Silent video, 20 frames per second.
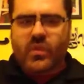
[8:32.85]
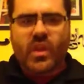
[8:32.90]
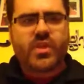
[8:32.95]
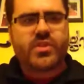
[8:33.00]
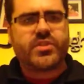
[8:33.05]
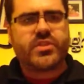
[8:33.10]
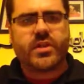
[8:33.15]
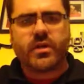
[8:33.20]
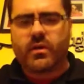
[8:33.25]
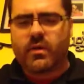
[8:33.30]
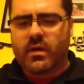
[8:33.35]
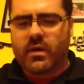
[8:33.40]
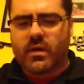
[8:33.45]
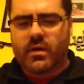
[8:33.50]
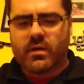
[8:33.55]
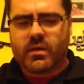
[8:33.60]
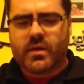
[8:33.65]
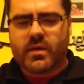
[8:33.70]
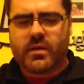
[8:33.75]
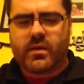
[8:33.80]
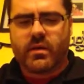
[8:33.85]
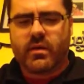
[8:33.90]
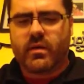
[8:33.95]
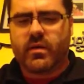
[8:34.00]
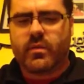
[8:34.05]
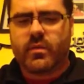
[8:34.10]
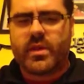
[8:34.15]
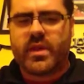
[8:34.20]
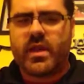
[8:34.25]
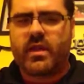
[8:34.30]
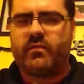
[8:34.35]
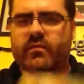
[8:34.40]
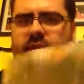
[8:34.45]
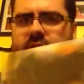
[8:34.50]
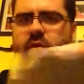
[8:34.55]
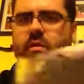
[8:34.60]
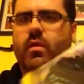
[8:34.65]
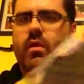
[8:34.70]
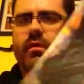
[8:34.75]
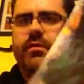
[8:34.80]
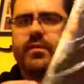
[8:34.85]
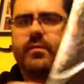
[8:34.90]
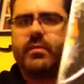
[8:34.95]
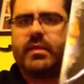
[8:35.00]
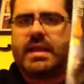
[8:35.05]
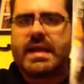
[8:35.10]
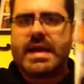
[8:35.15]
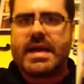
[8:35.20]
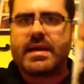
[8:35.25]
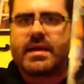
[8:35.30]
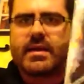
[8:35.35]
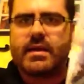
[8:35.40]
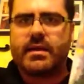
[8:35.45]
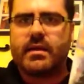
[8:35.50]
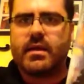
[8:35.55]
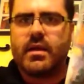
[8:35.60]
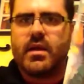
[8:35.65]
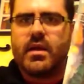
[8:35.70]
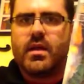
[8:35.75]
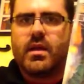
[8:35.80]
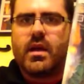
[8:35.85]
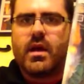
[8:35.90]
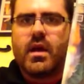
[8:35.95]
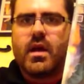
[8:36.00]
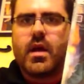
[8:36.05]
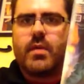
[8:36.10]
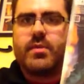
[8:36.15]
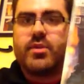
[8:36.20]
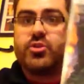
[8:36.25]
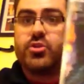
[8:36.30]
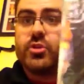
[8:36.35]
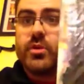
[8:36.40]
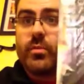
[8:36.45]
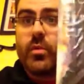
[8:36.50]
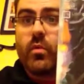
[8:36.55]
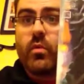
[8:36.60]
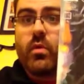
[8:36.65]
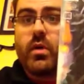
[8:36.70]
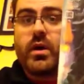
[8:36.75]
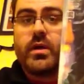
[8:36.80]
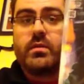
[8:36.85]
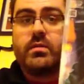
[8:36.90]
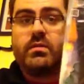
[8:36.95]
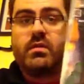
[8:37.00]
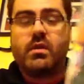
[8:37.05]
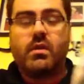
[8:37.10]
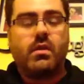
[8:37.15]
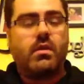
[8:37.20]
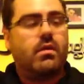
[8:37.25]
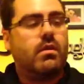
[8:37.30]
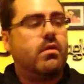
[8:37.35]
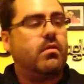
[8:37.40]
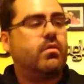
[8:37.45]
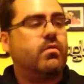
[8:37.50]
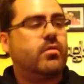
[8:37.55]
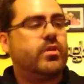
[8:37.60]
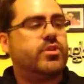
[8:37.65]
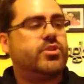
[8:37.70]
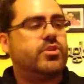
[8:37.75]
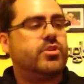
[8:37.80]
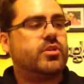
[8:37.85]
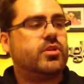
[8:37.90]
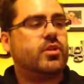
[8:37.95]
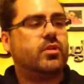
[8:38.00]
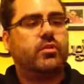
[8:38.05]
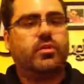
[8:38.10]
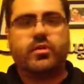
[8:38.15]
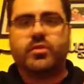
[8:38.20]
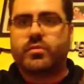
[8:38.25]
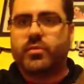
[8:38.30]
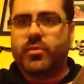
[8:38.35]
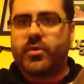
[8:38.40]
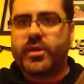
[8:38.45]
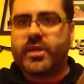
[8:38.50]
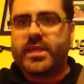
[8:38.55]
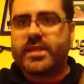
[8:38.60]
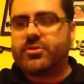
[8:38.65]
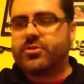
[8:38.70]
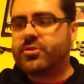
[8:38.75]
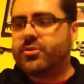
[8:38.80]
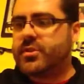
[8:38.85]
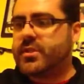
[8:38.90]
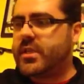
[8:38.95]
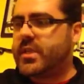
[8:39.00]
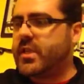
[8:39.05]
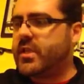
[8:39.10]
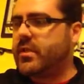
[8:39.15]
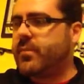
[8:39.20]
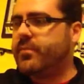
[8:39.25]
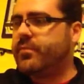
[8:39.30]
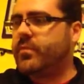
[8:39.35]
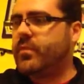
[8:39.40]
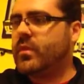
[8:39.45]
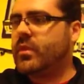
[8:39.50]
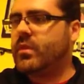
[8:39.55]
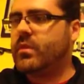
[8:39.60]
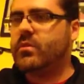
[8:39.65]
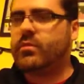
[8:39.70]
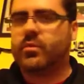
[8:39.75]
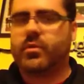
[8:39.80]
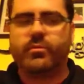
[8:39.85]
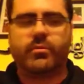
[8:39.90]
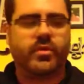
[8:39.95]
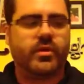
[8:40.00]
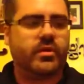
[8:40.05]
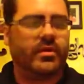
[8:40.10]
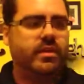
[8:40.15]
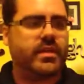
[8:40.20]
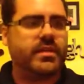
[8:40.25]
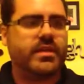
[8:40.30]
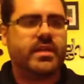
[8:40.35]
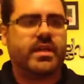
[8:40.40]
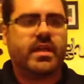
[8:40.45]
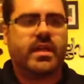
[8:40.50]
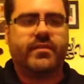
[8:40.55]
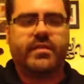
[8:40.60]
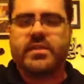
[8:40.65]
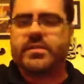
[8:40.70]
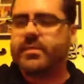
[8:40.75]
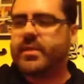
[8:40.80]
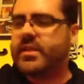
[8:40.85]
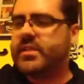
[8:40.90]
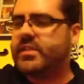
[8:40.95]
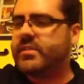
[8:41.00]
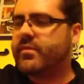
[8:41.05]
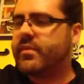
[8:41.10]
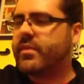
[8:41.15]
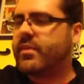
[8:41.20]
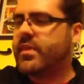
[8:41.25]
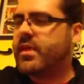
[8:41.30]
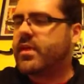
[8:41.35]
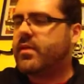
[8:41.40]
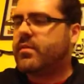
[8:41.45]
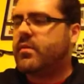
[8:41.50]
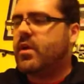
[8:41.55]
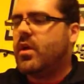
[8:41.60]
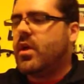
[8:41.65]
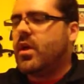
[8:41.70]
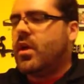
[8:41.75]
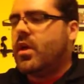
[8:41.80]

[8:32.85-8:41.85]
So in all, we have the Orphan Black issue #1, which looks pretty interesting. A little booklet that kind of explains everything.